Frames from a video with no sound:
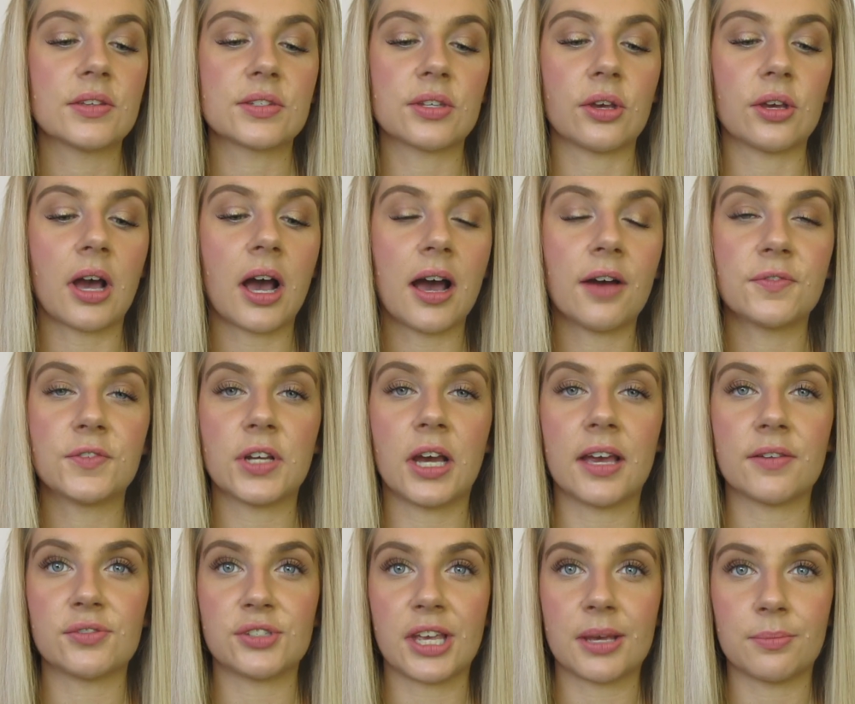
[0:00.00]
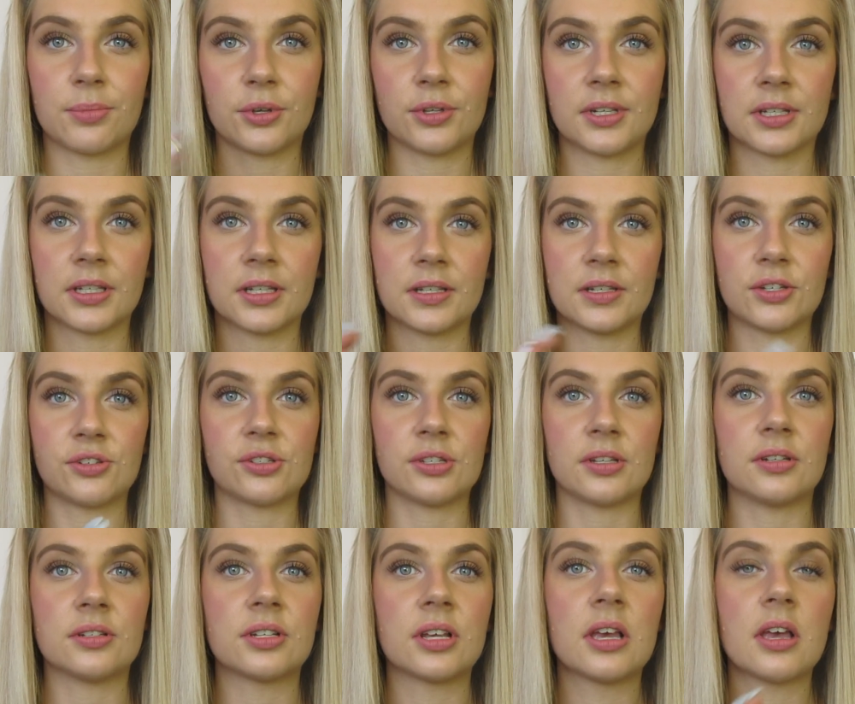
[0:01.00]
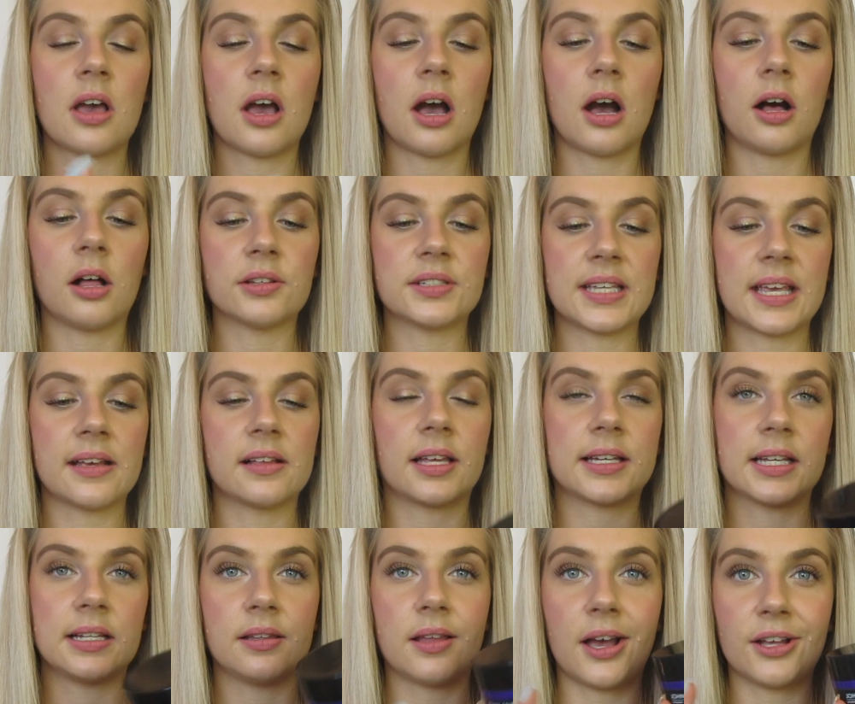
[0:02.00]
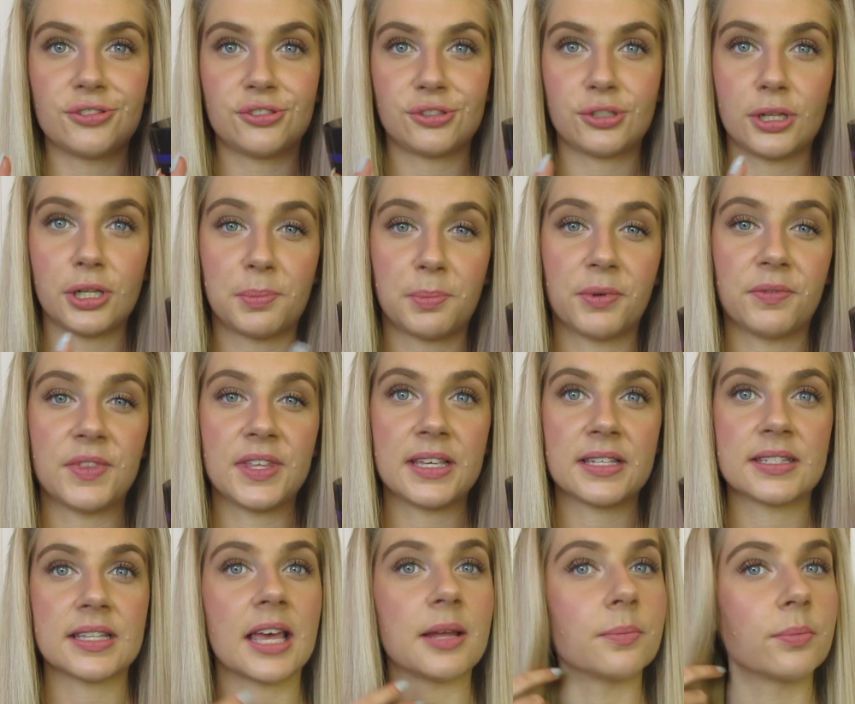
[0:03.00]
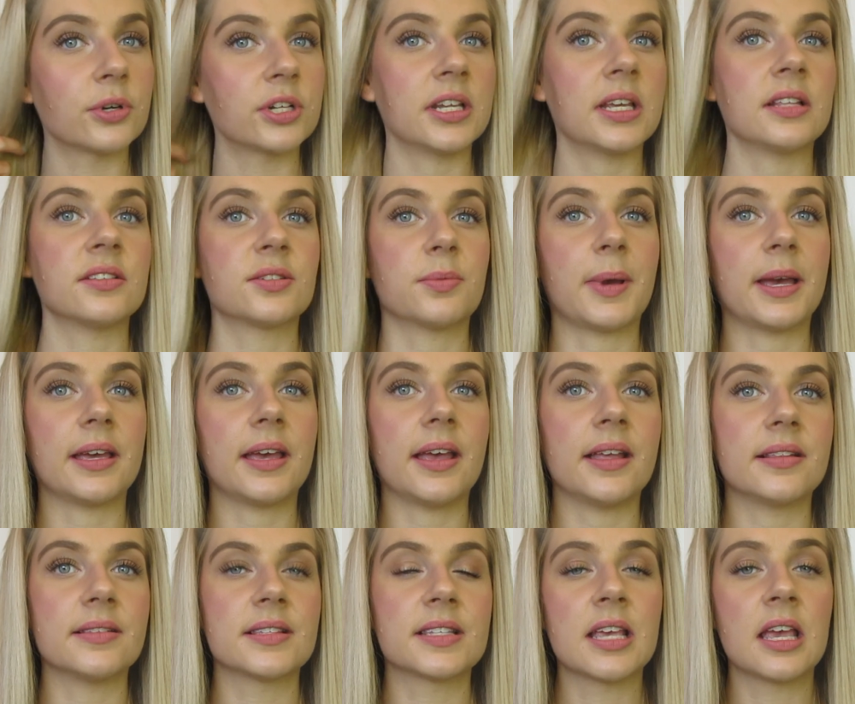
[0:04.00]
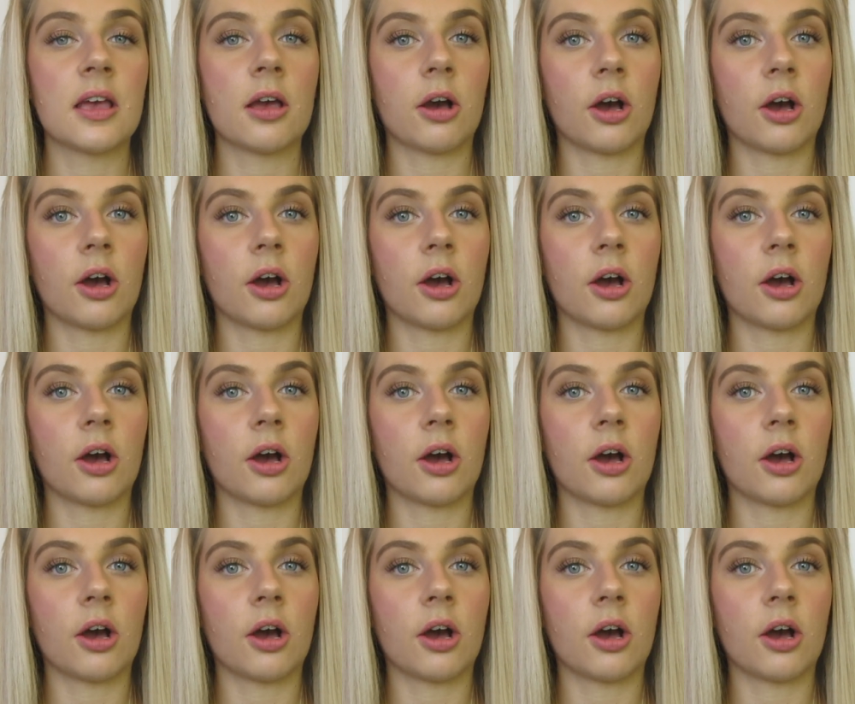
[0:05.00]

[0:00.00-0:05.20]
So after I've shampooed and conditioned, I'll take like a large dollop of this and put it into my ends.